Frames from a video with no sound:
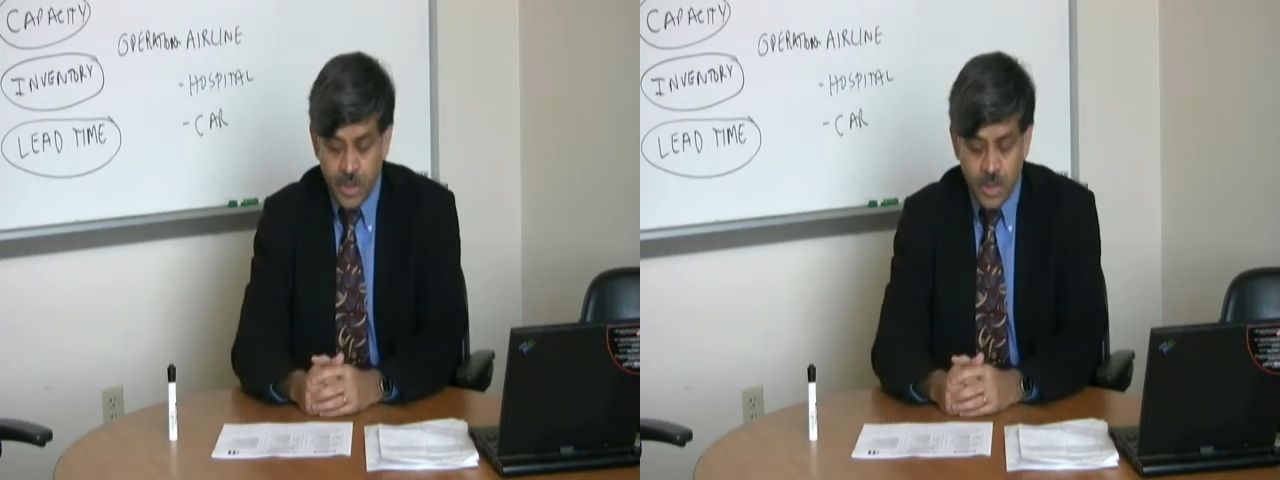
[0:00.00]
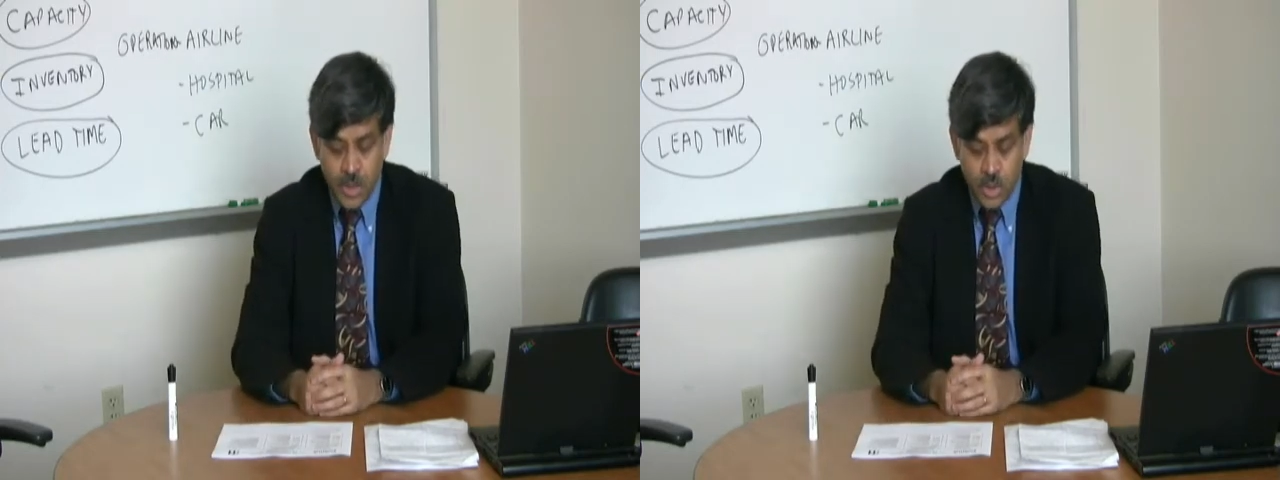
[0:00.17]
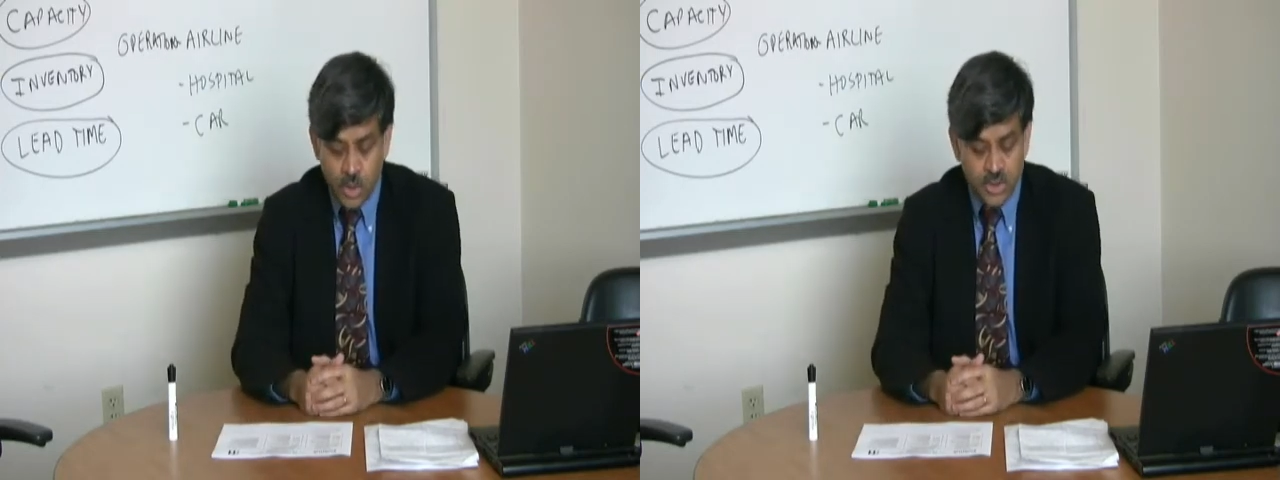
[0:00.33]

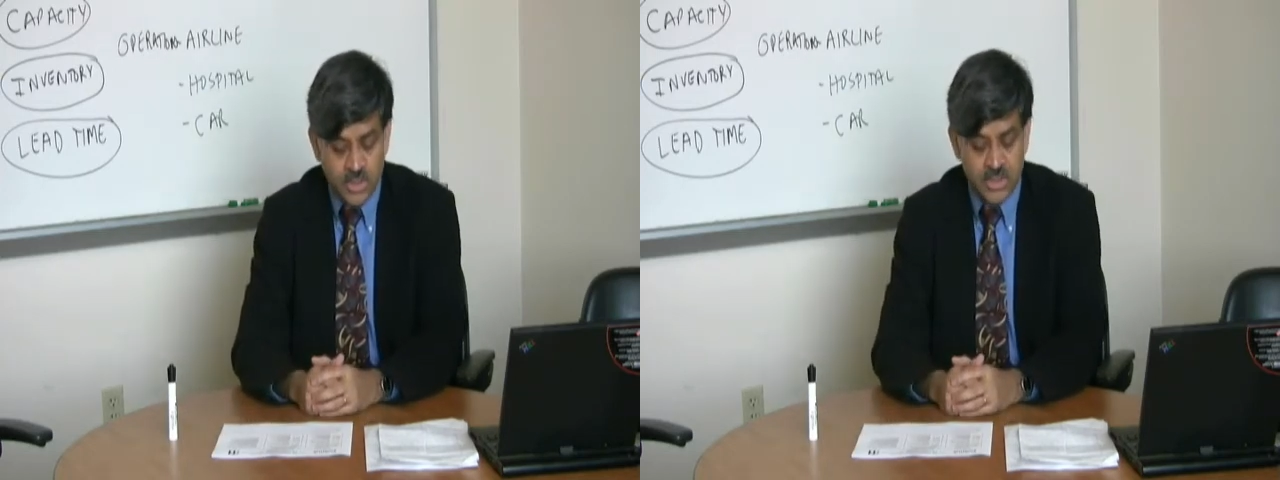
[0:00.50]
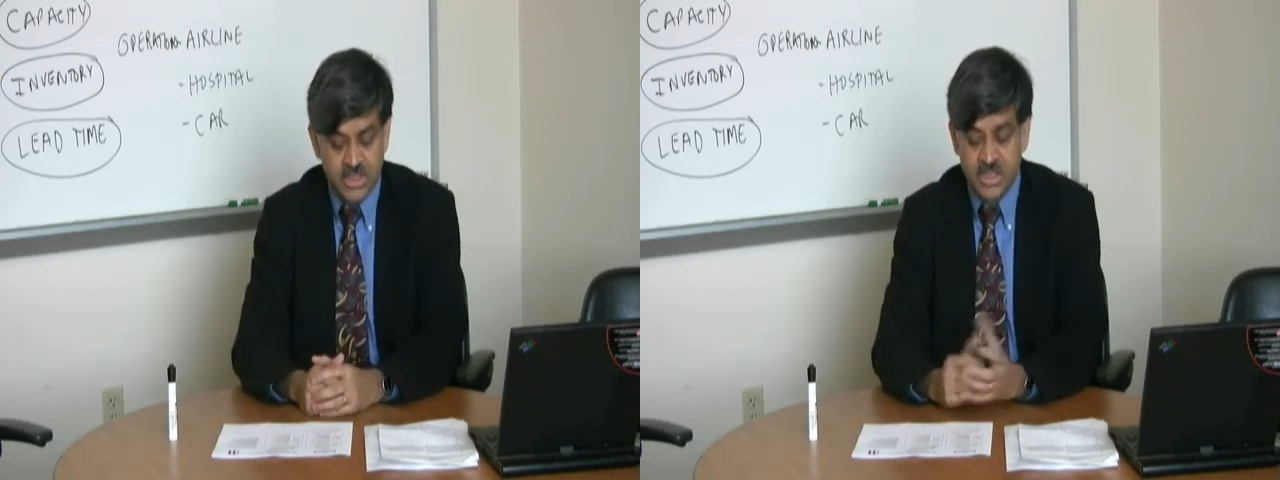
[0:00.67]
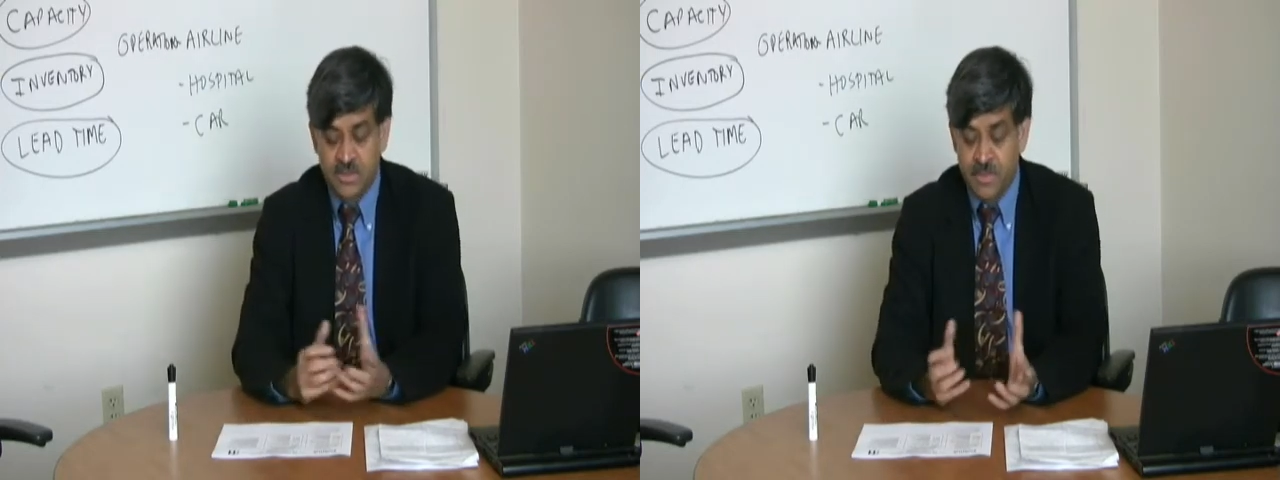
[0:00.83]
courses
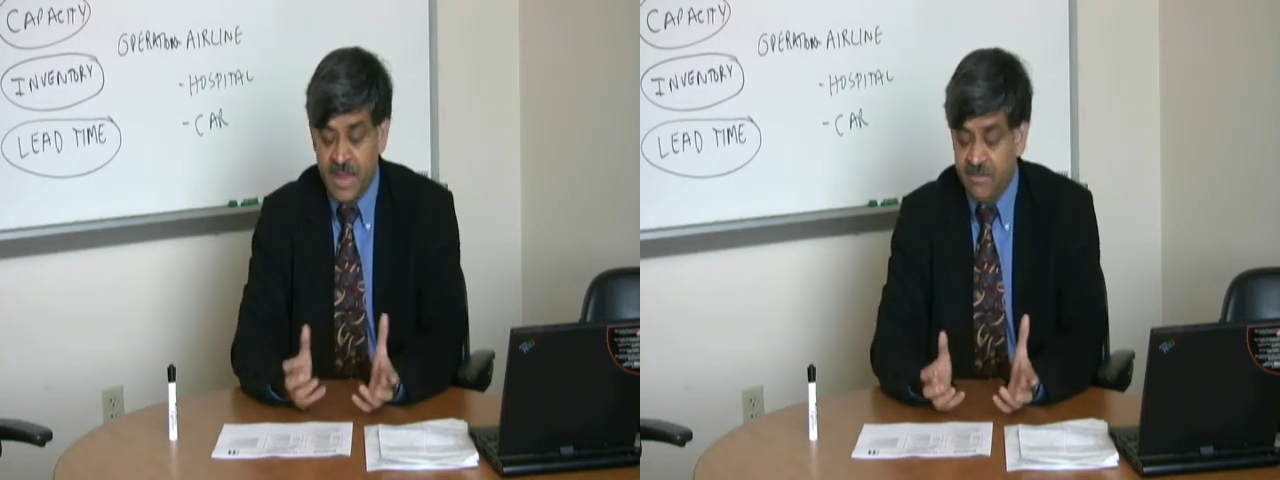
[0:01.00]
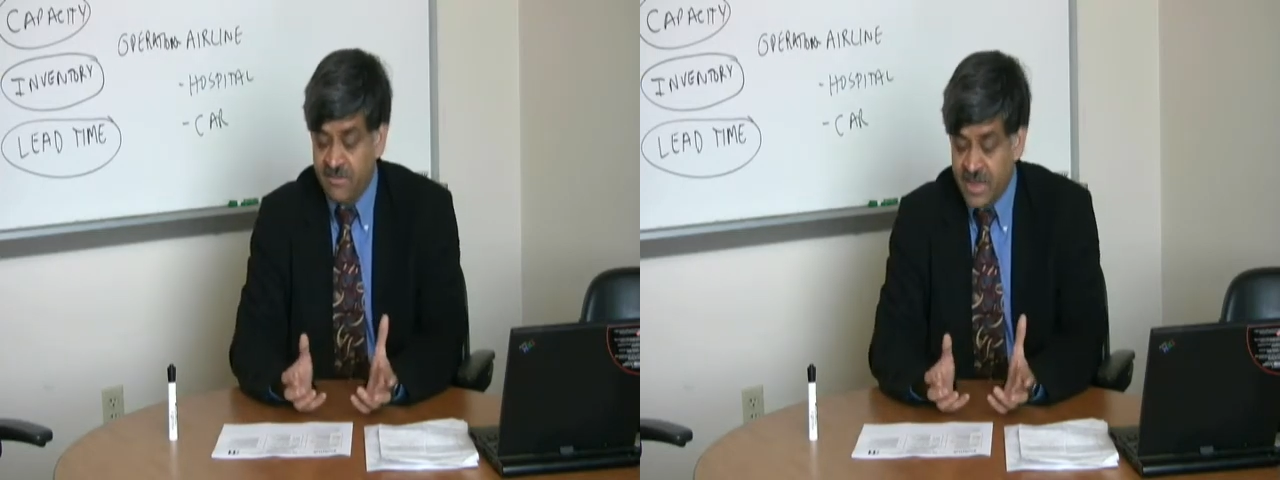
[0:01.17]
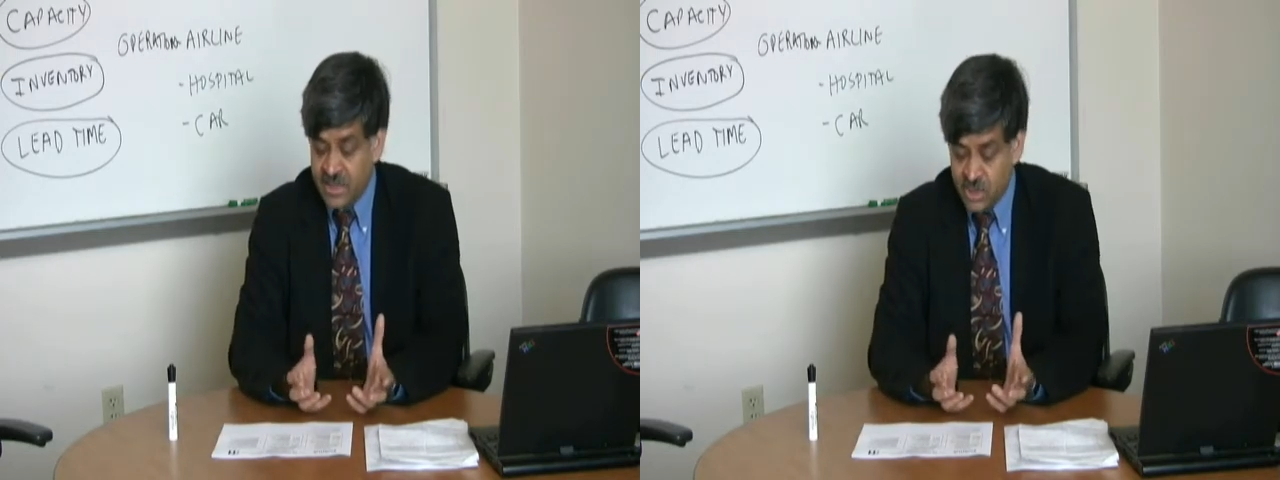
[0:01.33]
such as
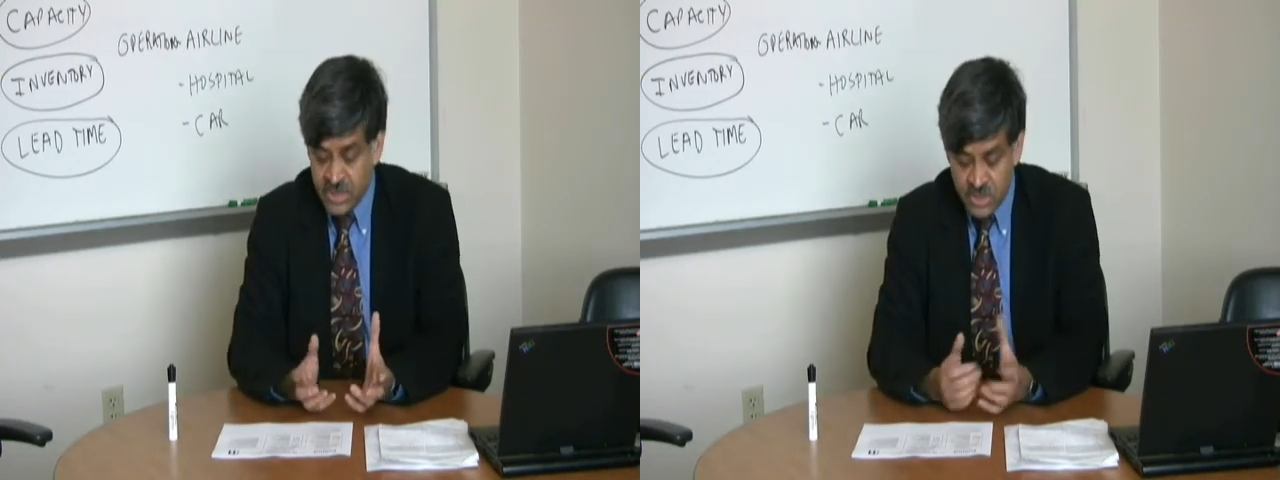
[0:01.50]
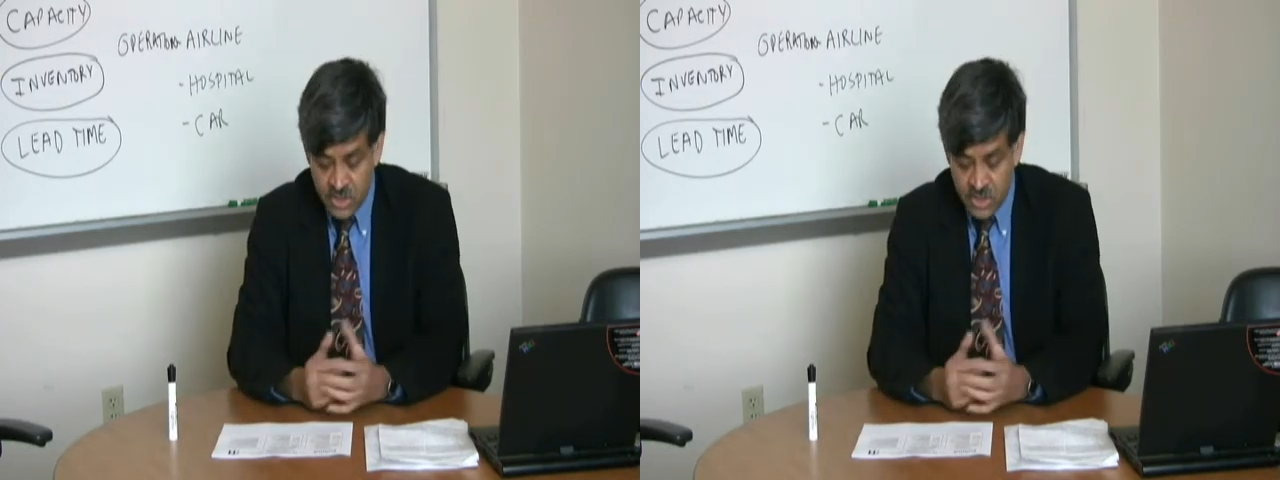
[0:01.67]
manufacturing